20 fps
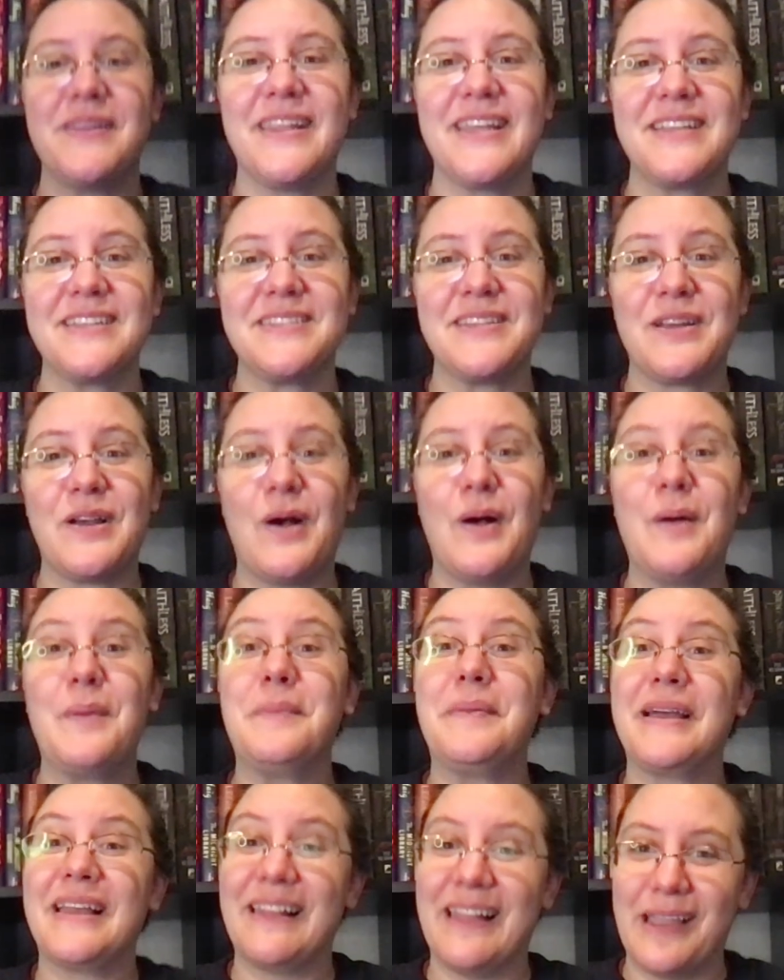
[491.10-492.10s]
likes to call
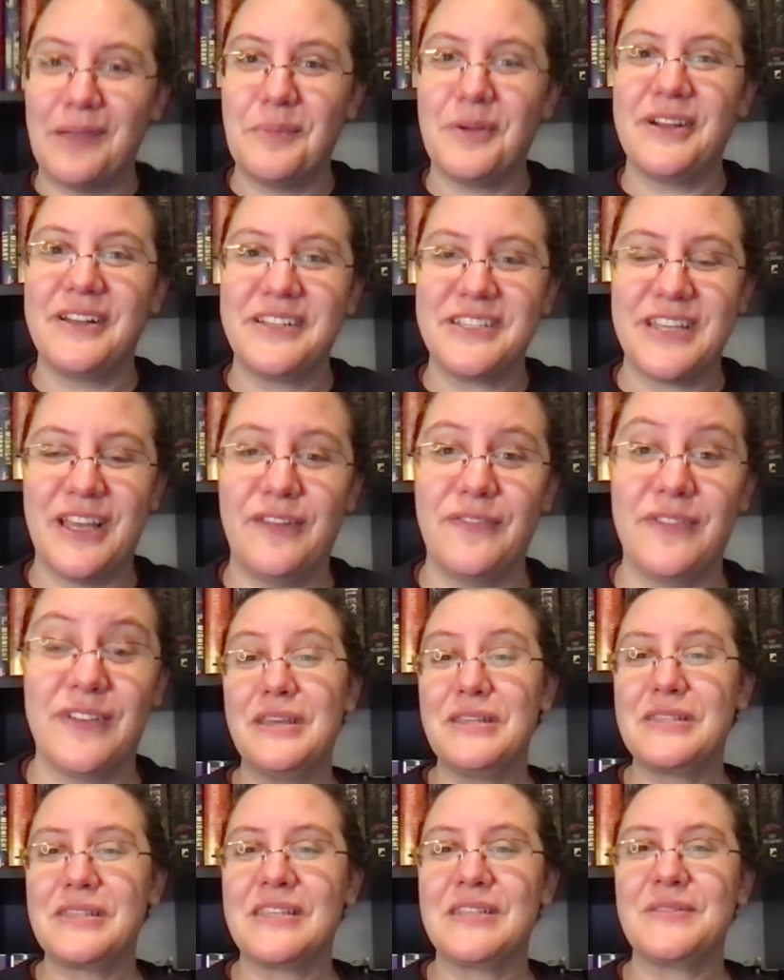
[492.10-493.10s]
my library shelf,
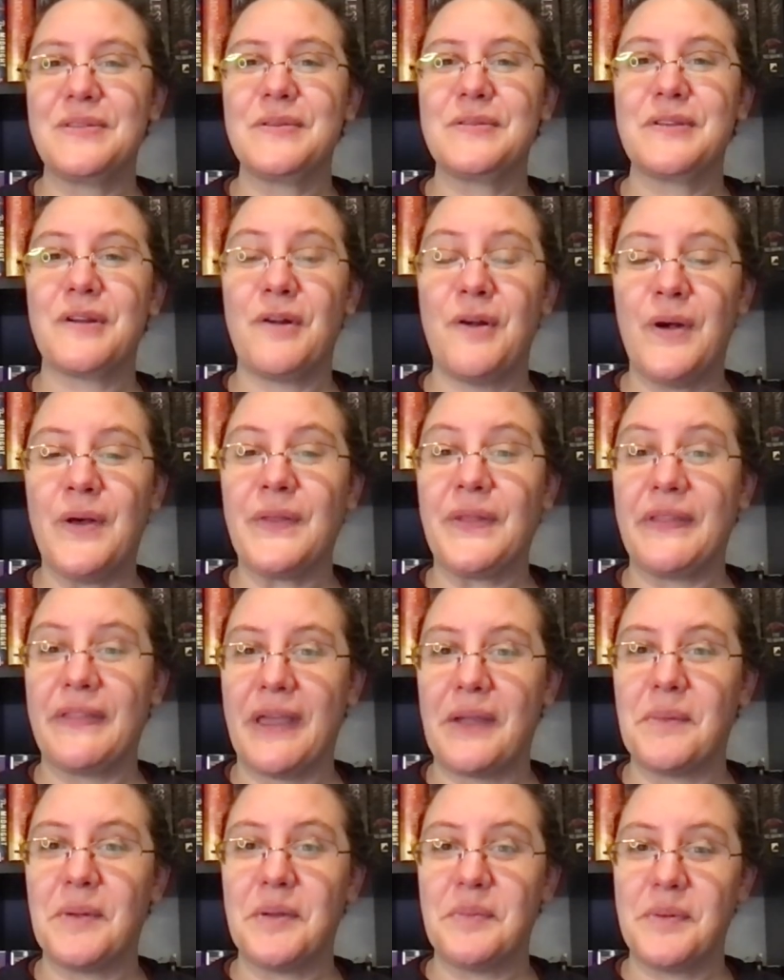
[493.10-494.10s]
because those are all the
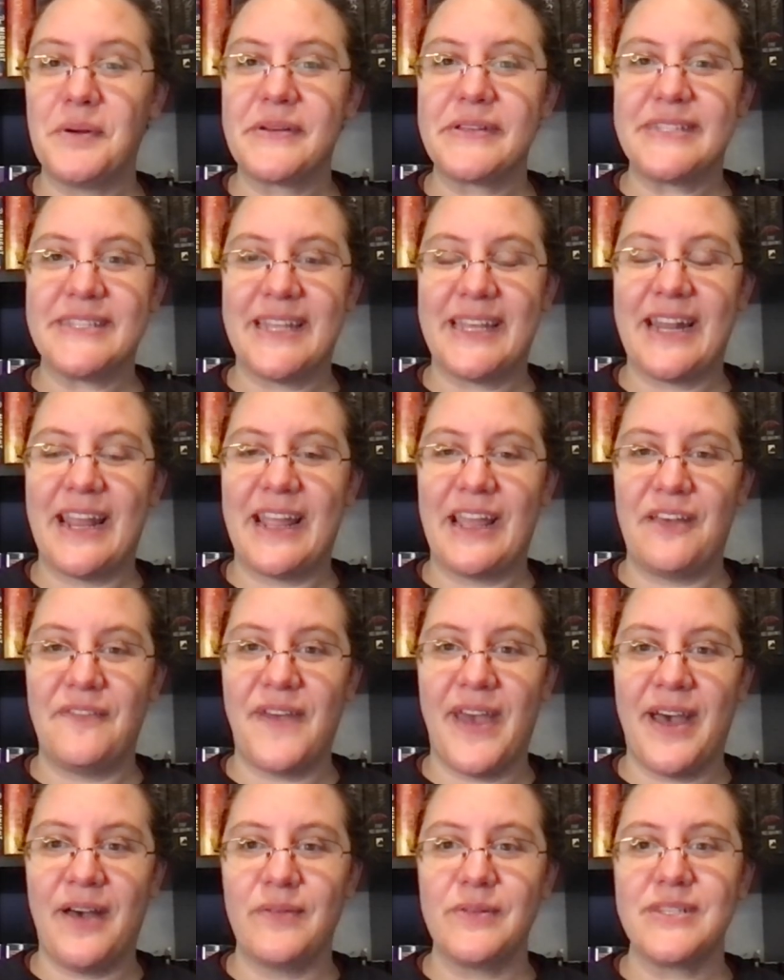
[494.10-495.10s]
library books that I have
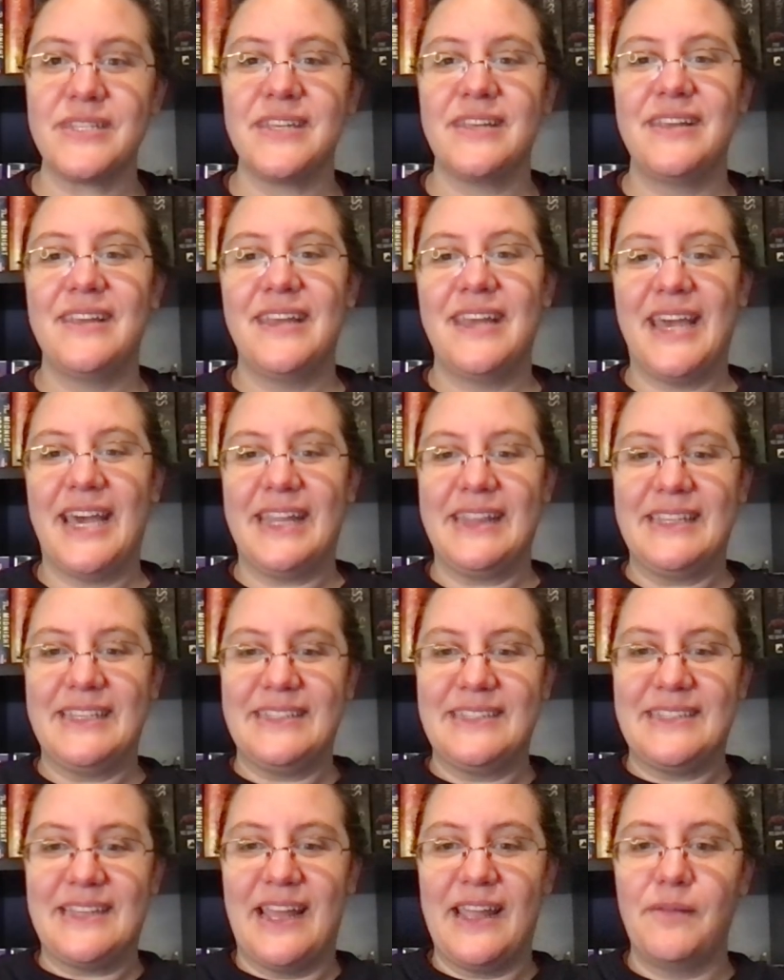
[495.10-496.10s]
out at
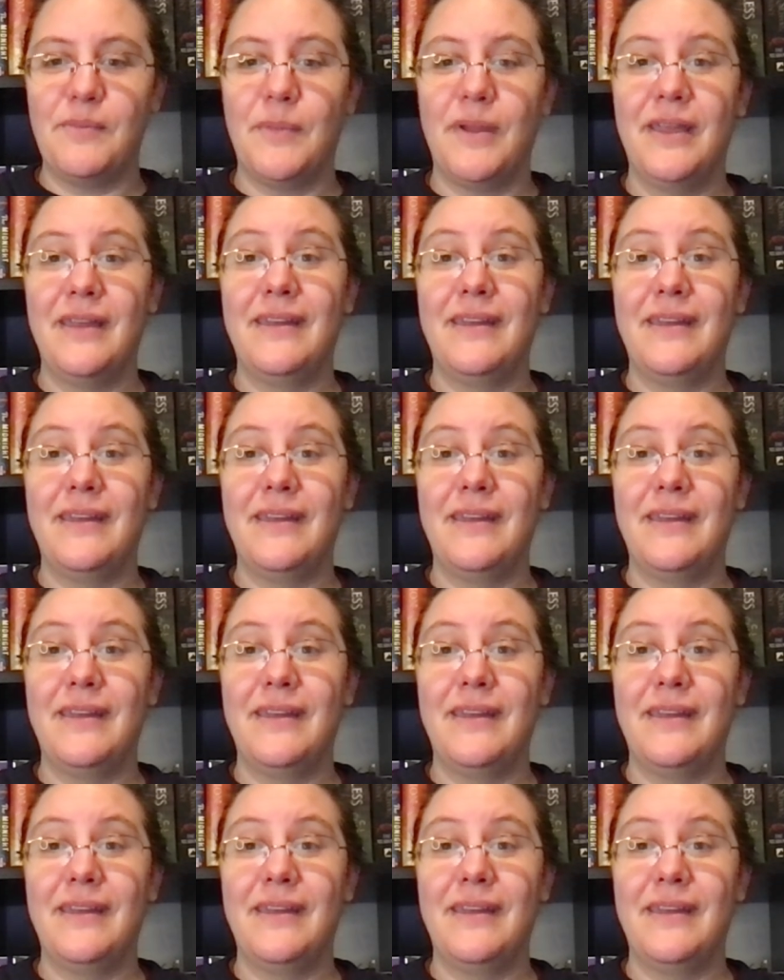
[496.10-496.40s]
this time.